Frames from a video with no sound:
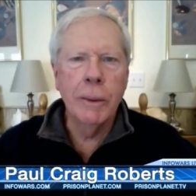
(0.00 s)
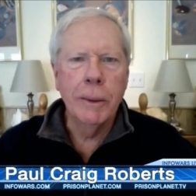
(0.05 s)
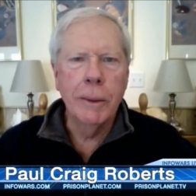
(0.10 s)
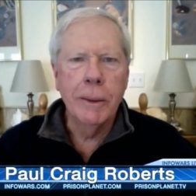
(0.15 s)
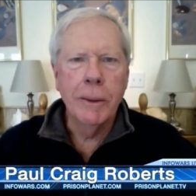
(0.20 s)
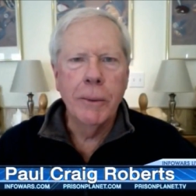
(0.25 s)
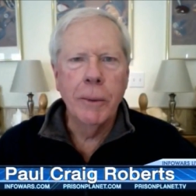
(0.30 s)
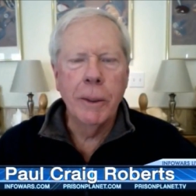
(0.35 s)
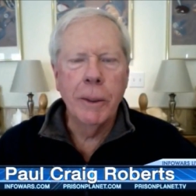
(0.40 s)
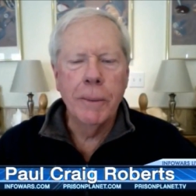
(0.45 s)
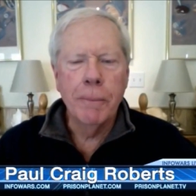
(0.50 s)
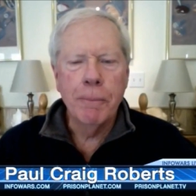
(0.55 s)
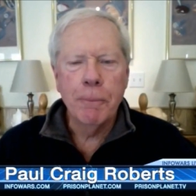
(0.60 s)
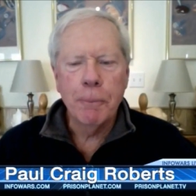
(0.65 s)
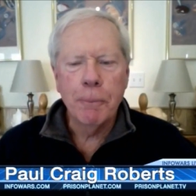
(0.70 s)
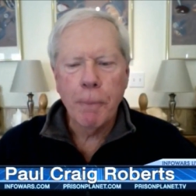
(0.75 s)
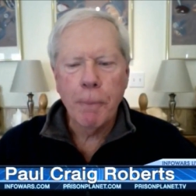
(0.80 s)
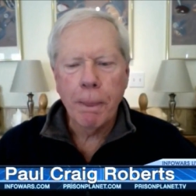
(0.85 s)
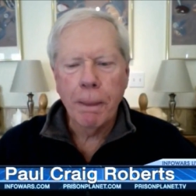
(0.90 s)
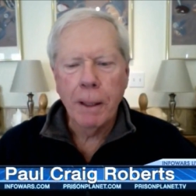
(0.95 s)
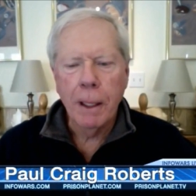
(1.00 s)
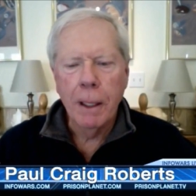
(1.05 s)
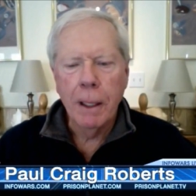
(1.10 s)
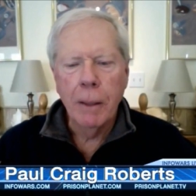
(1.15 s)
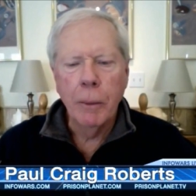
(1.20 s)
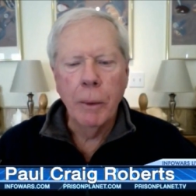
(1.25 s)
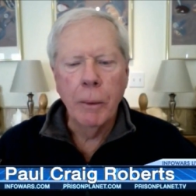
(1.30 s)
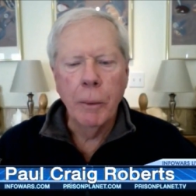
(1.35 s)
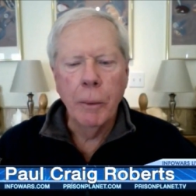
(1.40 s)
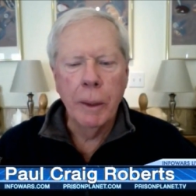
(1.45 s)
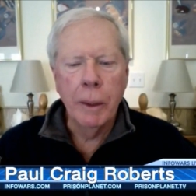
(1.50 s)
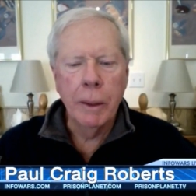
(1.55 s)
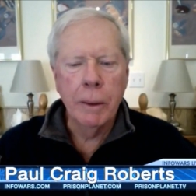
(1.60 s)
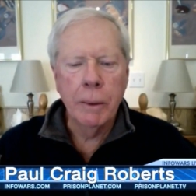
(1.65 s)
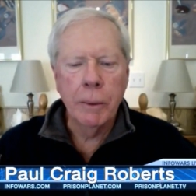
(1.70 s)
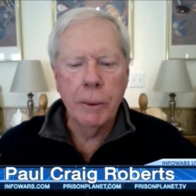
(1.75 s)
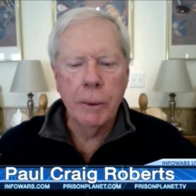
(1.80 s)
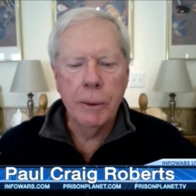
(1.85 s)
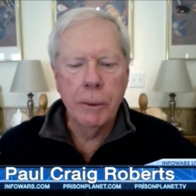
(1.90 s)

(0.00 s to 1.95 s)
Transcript: even if they wanted to. We're,